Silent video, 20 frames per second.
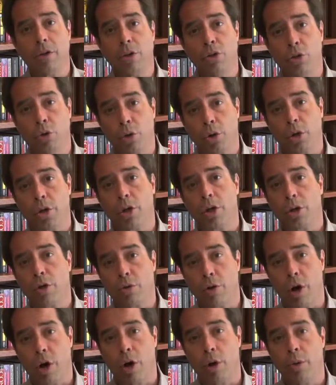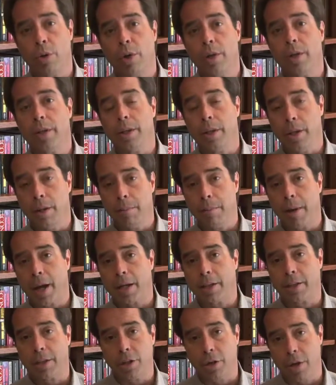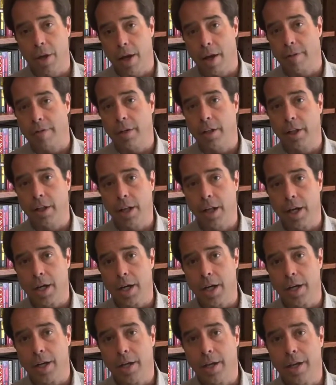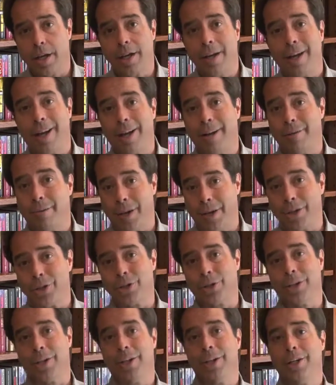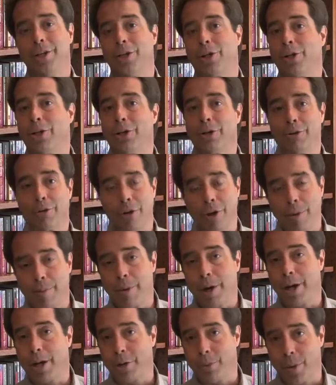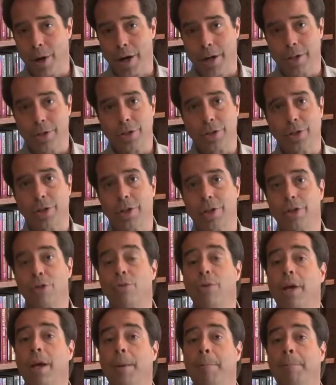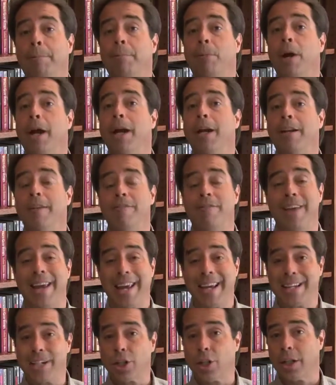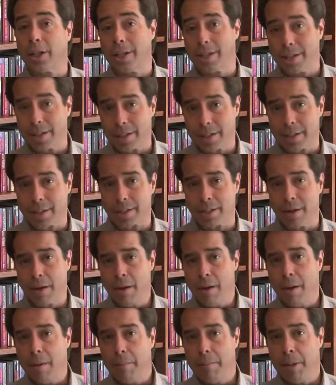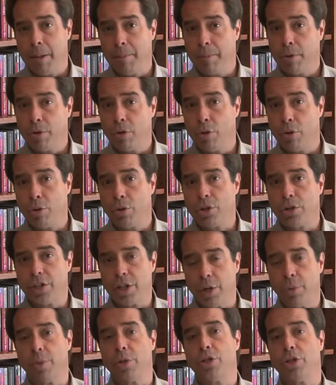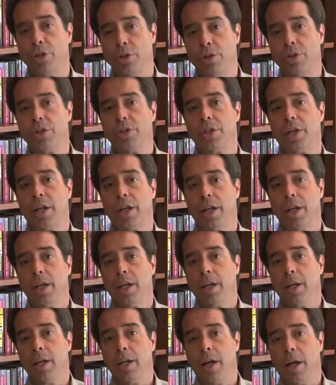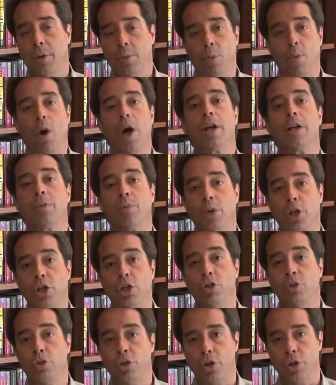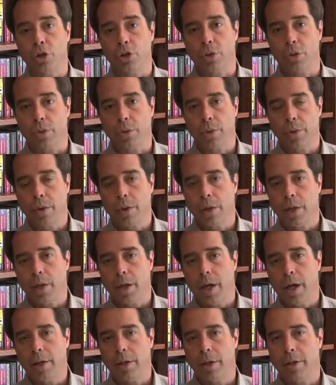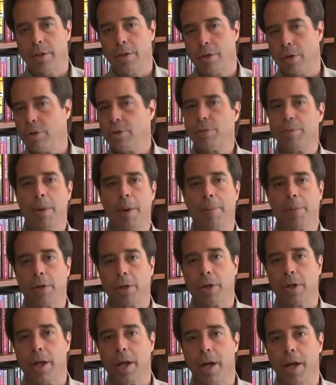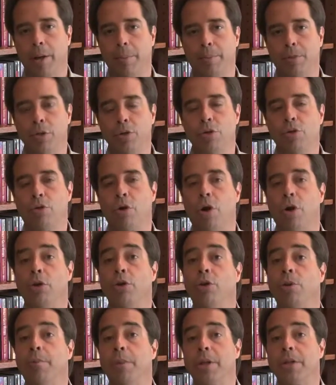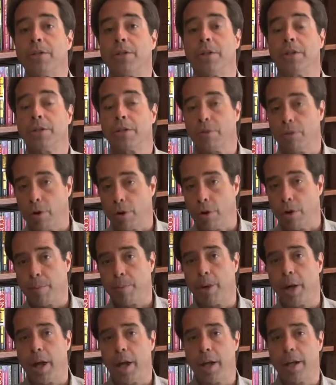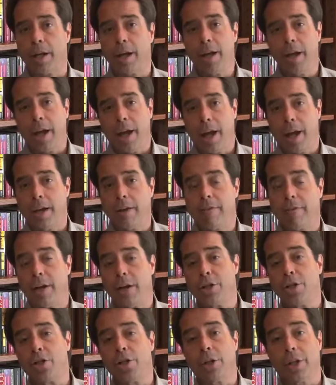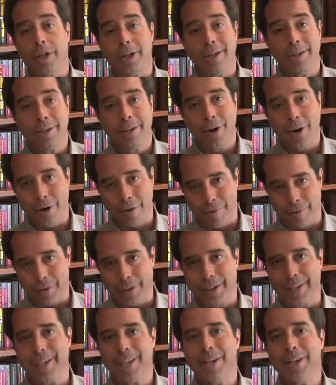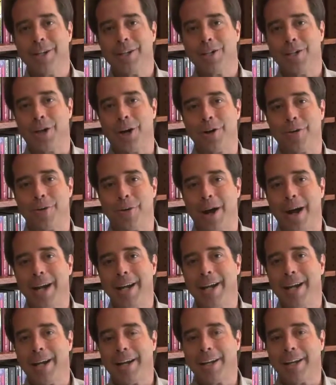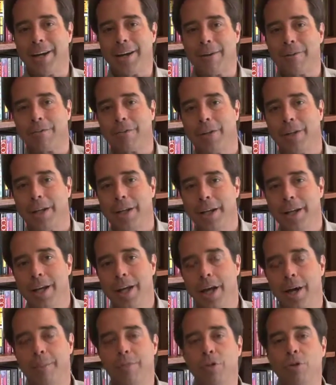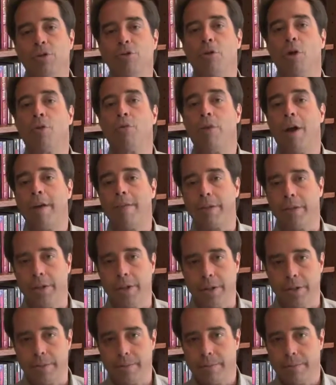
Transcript: you're going to grow the impact that you have online. And eventually, you're going to grow your brand awareness. You're going to create brand evangelists, people who see what you see and want what you do. And then those people are going to help you grow your business, grow your brand, and eventually, hopefully, done right and carefully, help you grow revenue.